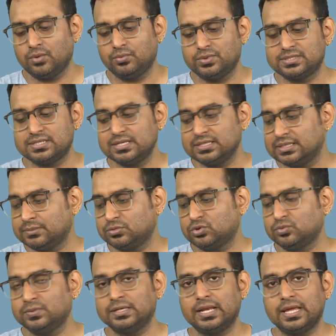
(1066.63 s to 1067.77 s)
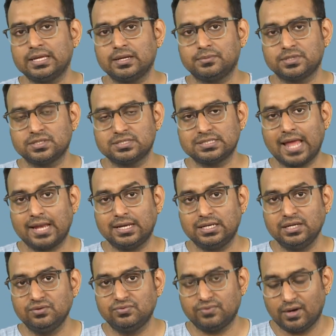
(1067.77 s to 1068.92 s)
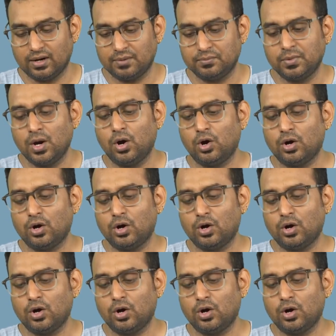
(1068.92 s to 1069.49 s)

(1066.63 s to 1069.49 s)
we see them to be like i mean standing firm